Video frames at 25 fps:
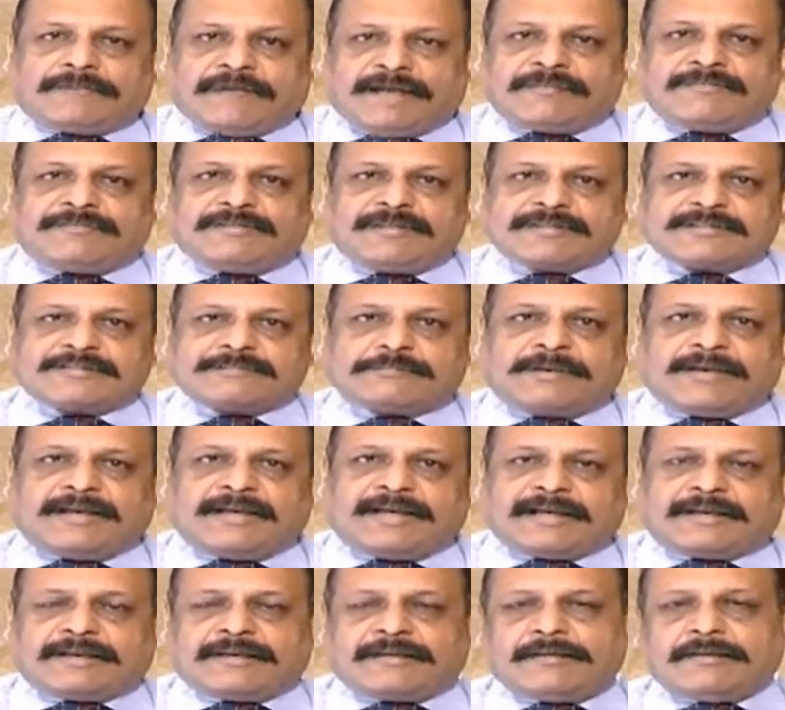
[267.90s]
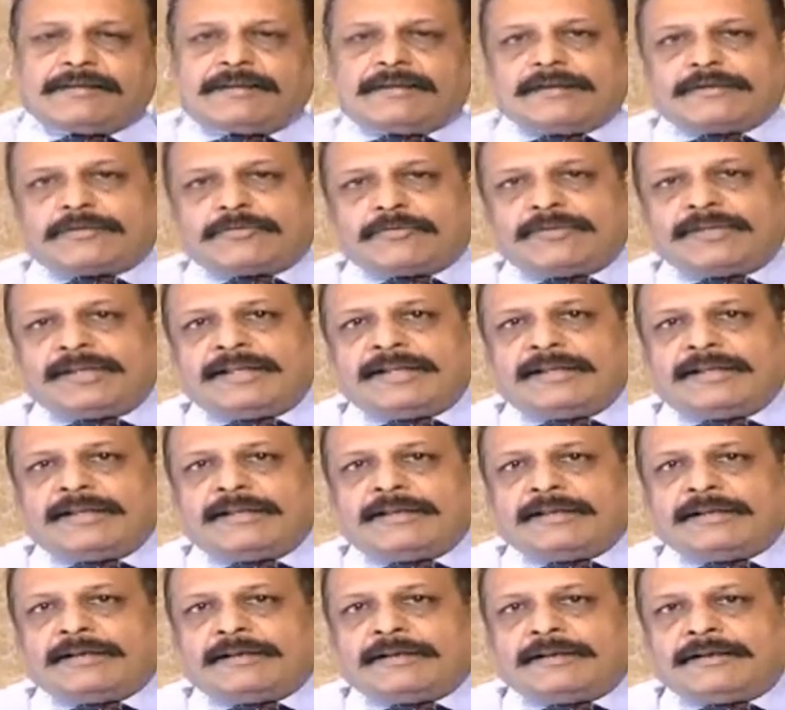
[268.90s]
five years back,
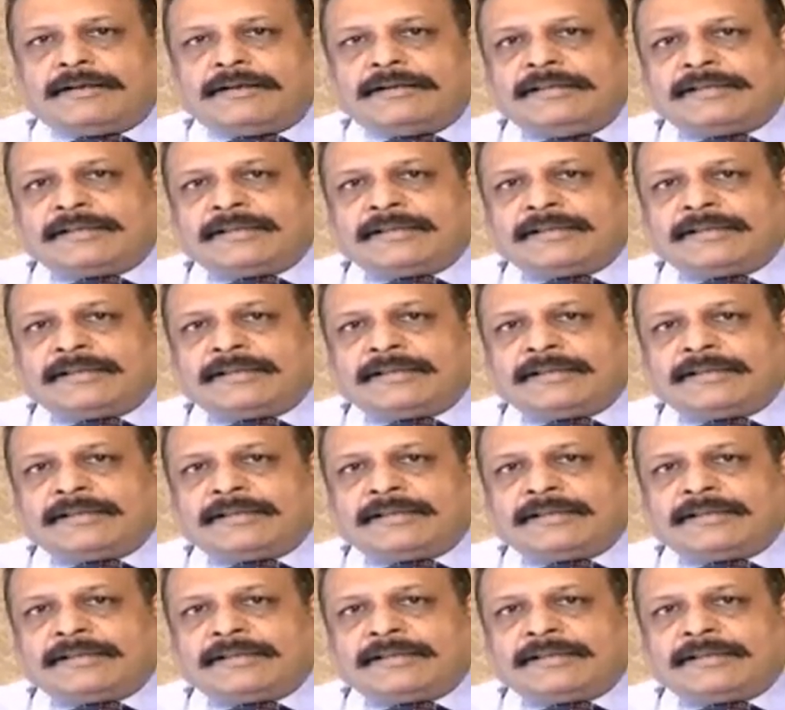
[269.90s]
today uh,